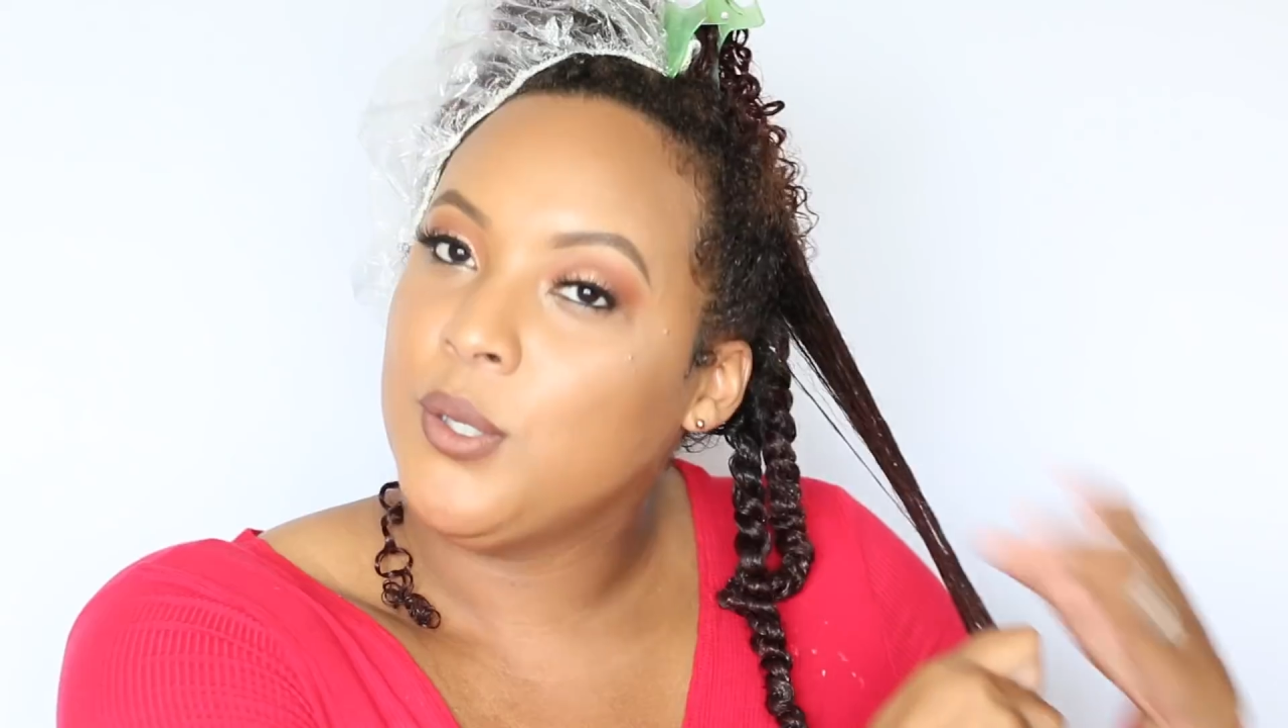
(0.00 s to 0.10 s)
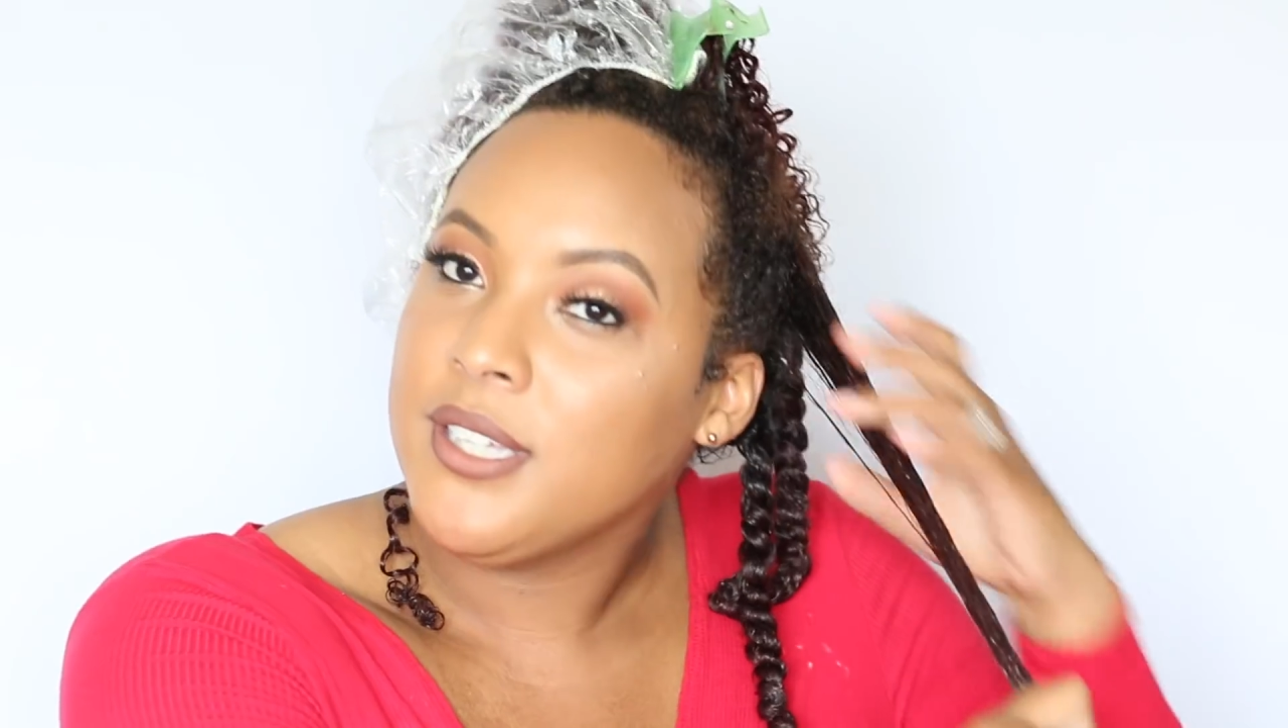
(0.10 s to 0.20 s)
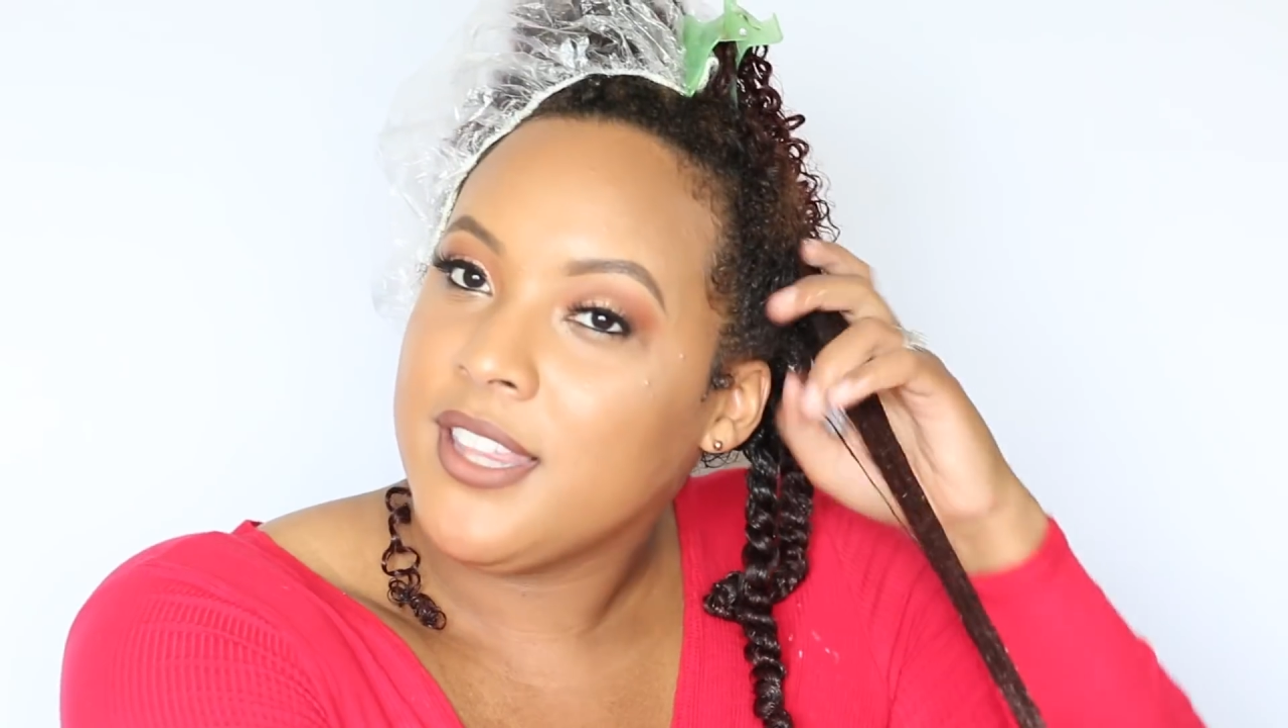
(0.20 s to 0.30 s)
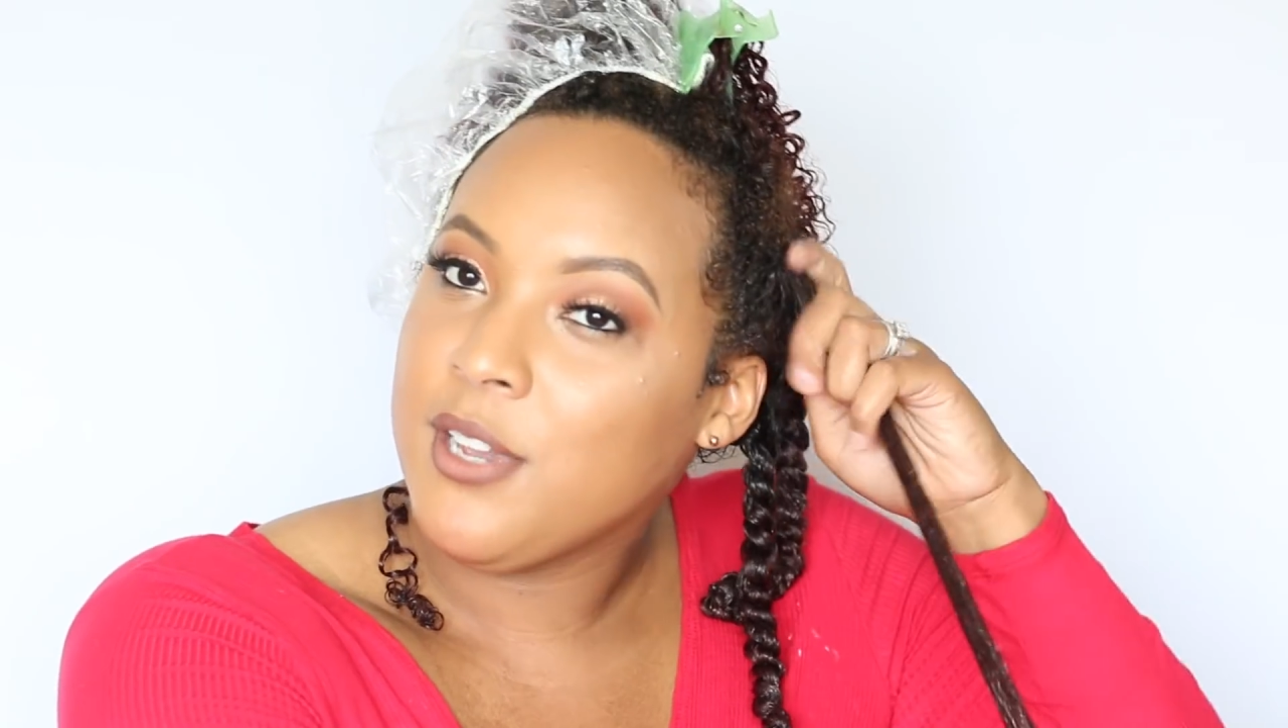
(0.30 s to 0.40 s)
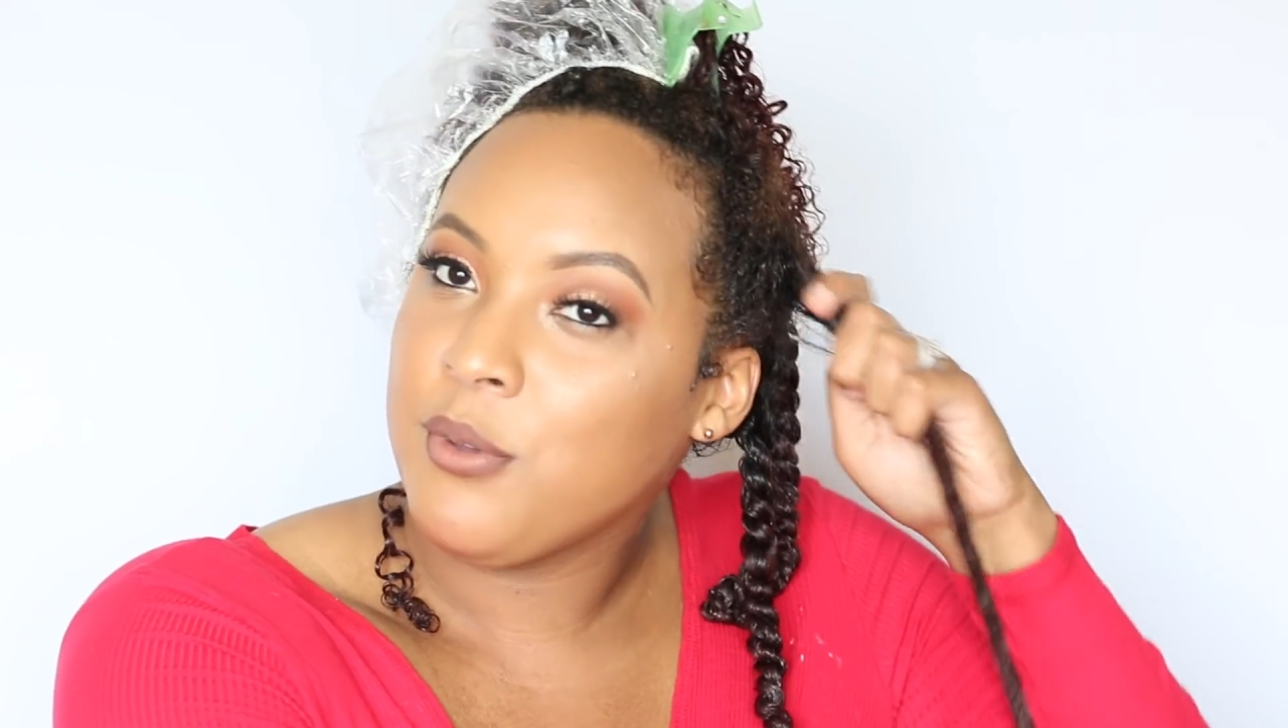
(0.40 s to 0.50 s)

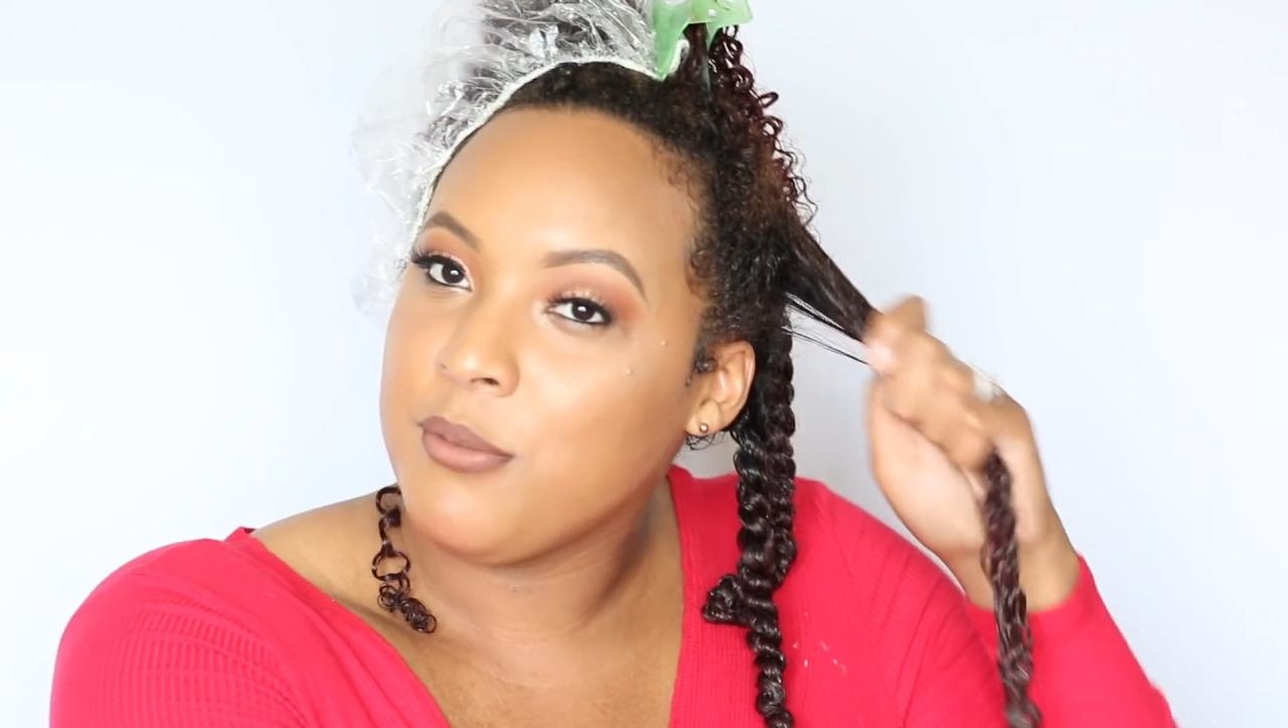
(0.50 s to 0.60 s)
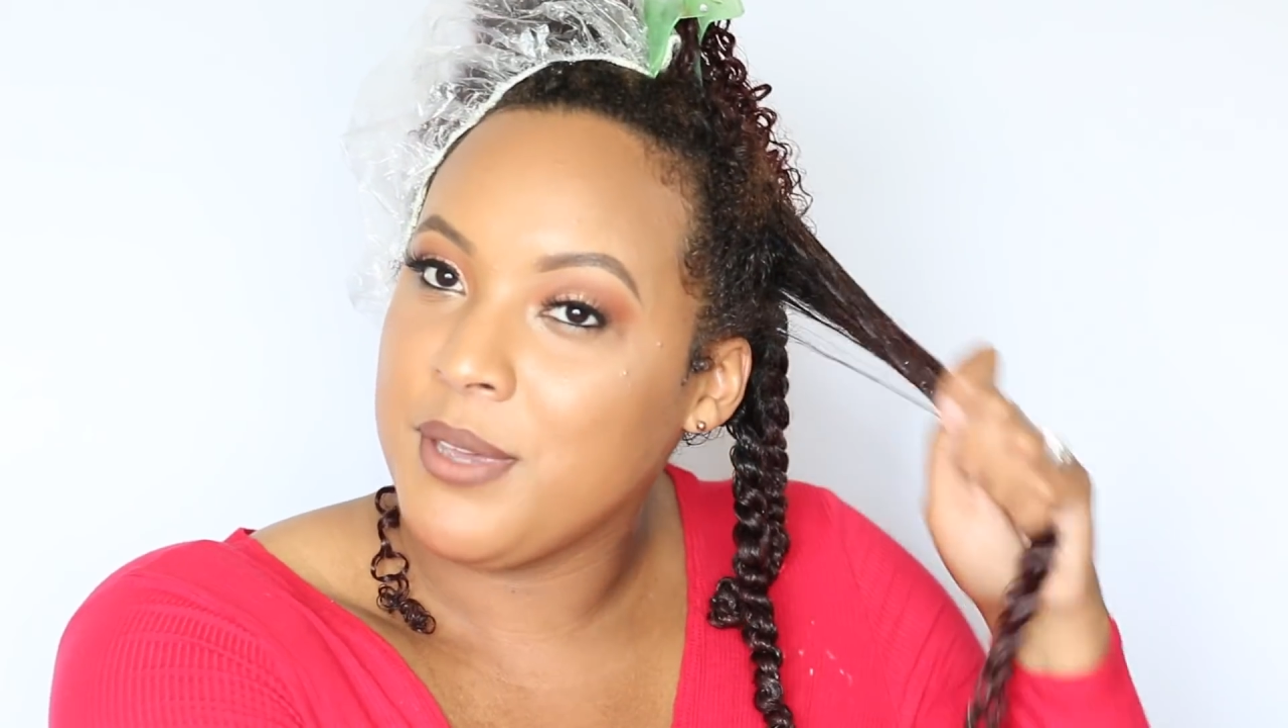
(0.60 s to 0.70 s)
Only thing with